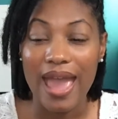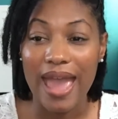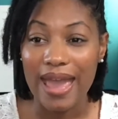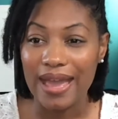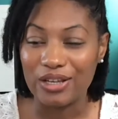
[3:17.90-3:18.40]

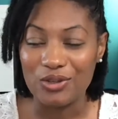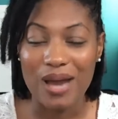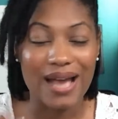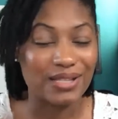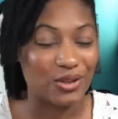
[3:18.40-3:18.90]
And you
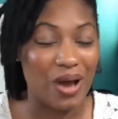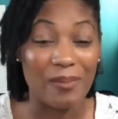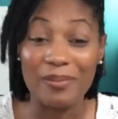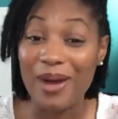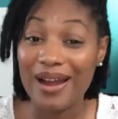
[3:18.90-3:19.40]
guys know I'm
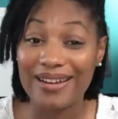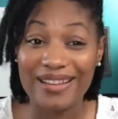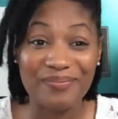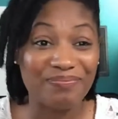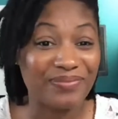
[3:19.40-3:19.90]
in
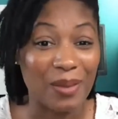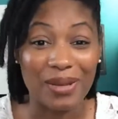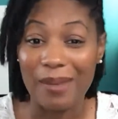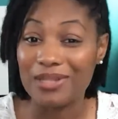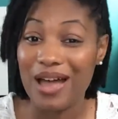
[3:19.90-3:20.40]
marketing, but
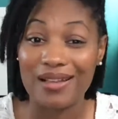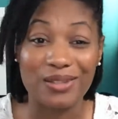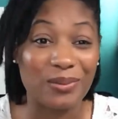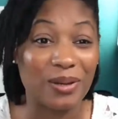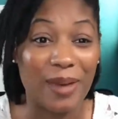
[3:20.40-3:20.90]
I'm going to talk a
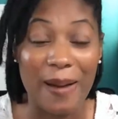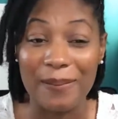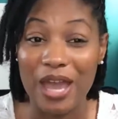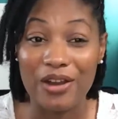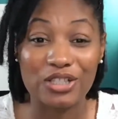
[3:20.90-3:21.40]
little bit about
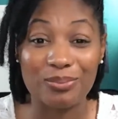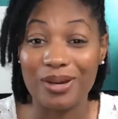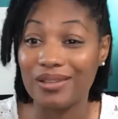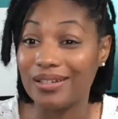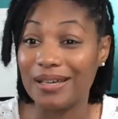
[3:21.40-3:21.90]
marriage,
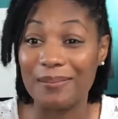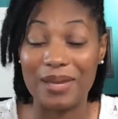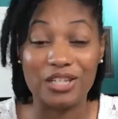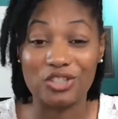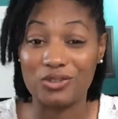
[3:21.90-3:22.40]
motherhood,
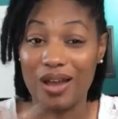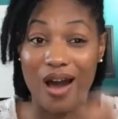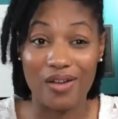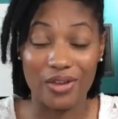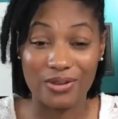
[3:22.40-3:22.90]
ministry,
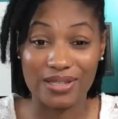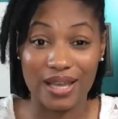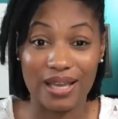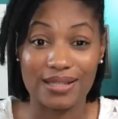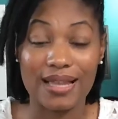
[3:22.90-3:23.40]
all those
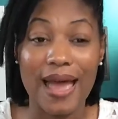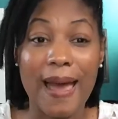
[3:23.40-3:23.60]
things.